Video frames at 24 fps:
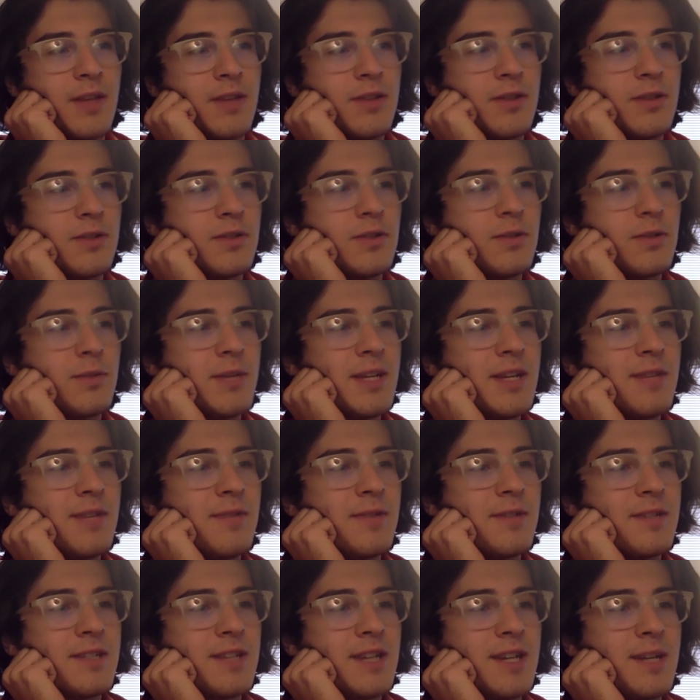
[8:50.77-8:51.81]
There are so many
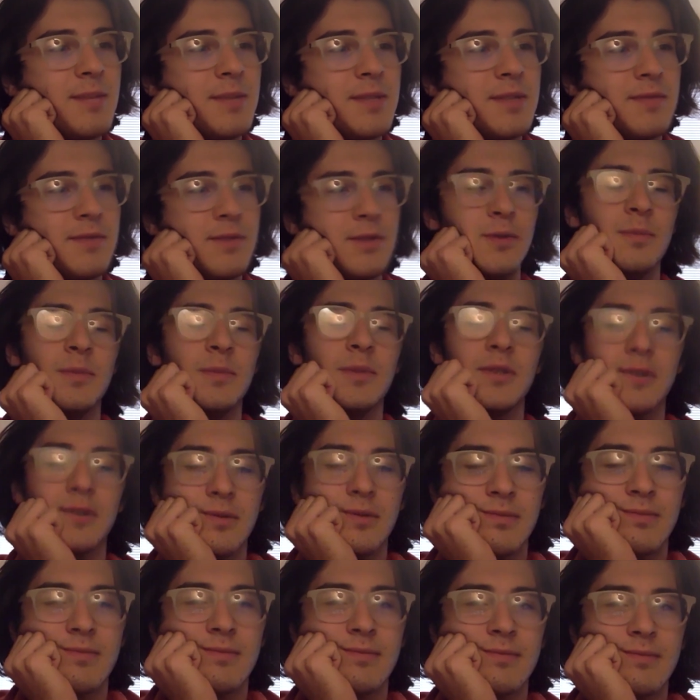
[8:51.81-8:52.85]
different types of
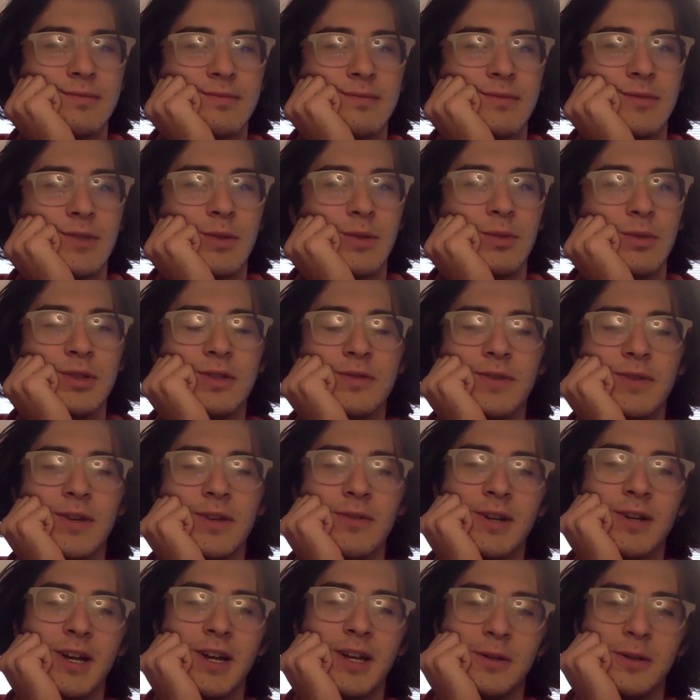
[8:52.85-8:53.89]
loops. What's your
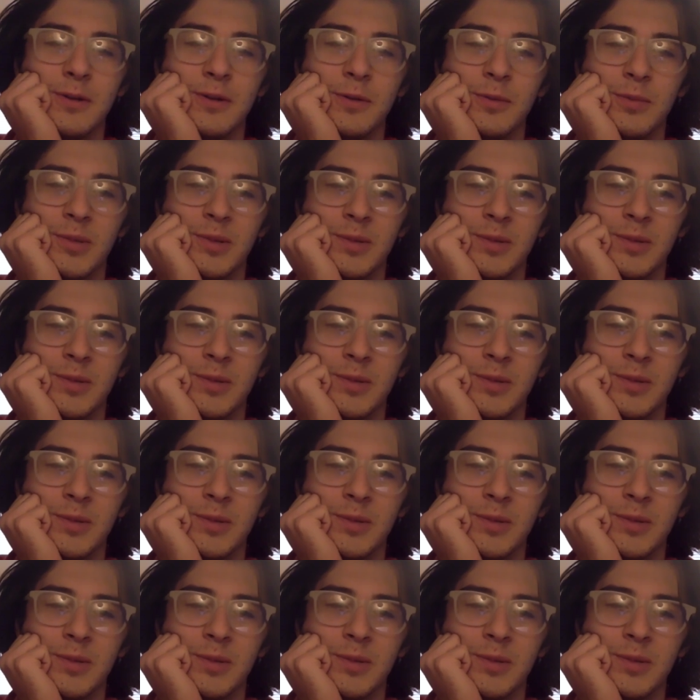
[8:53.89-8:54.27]
favorite kind of loop?